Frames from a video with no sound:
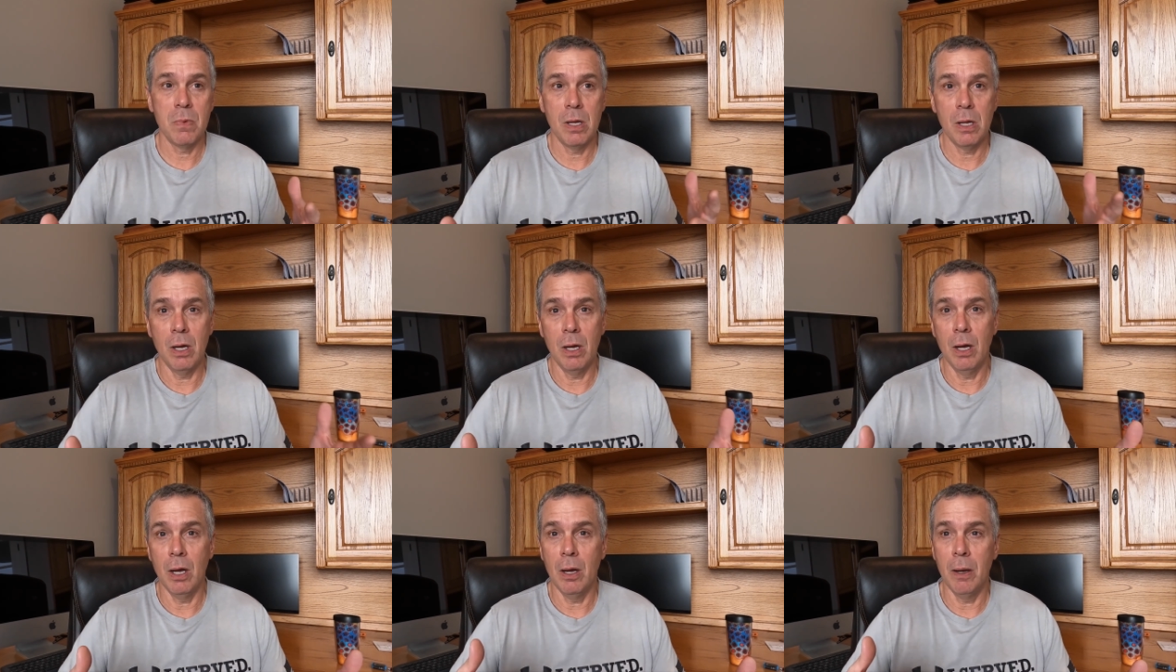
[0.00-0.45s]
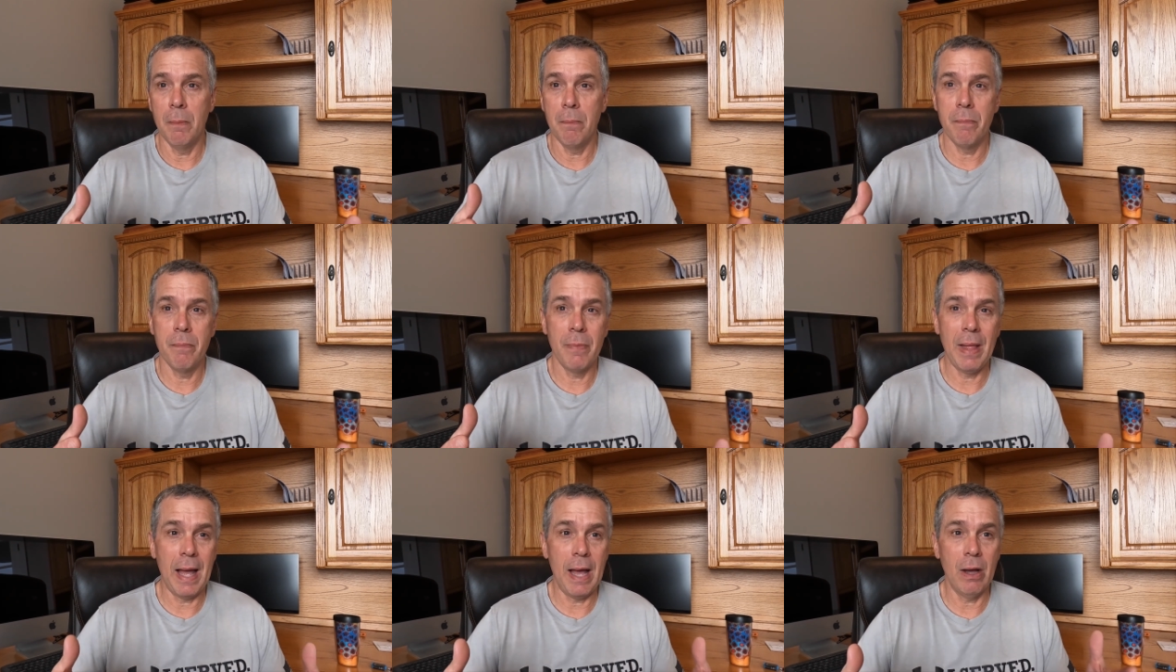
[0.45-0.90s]

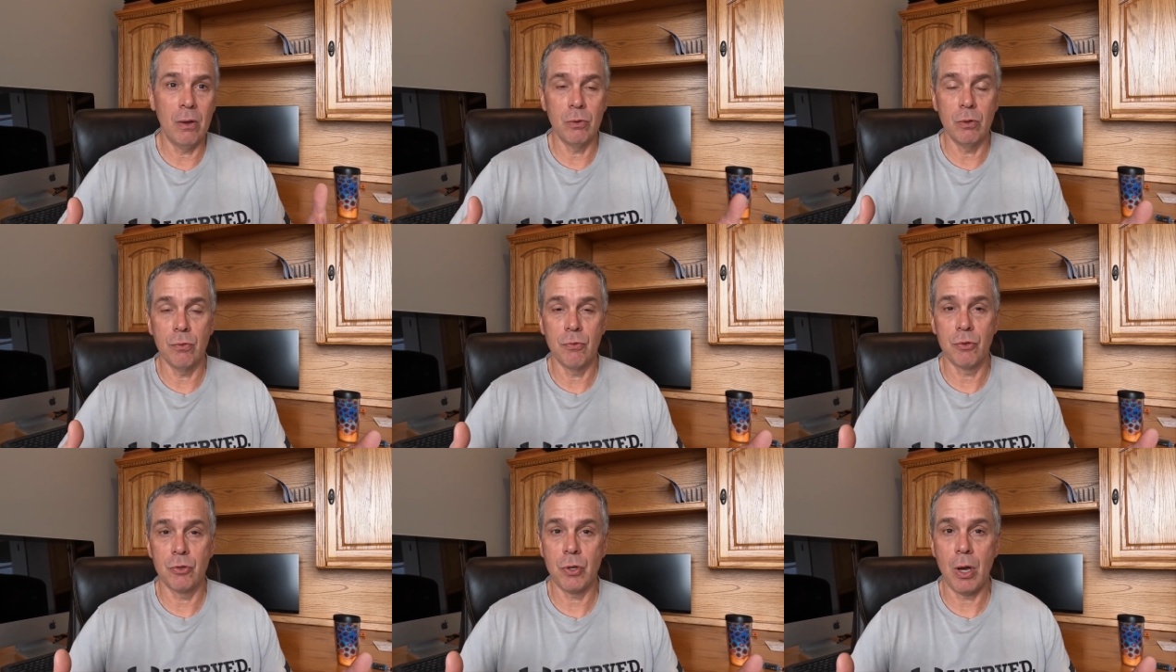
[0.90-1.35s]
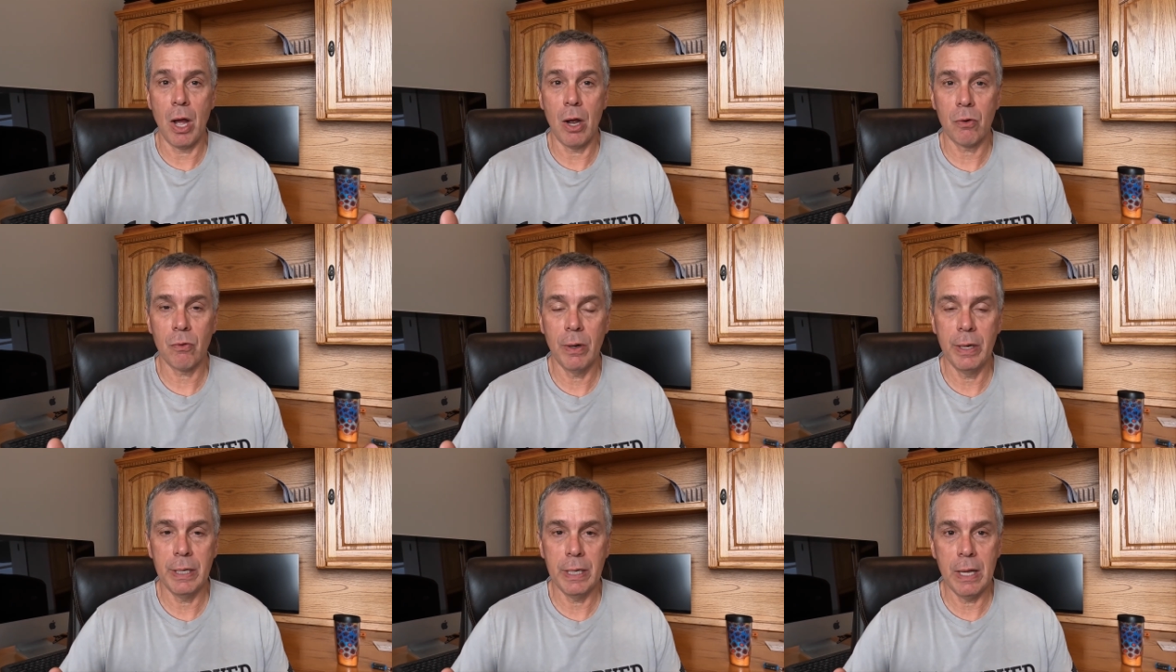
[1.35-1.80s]
uh, out of
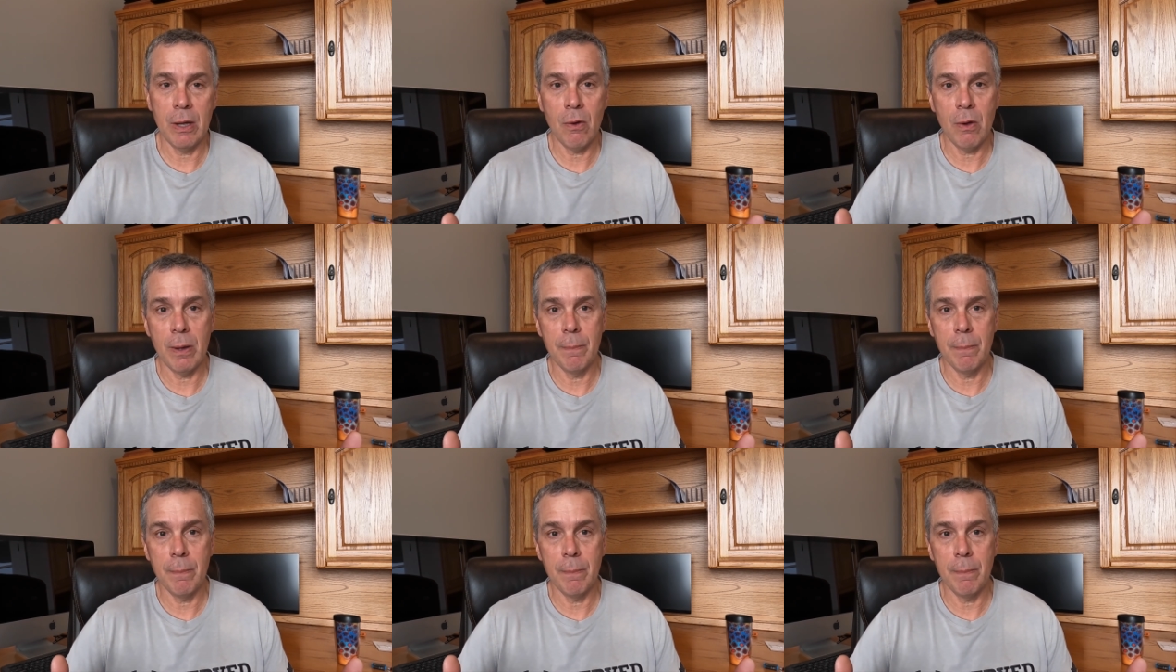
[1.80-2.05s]
stock right now.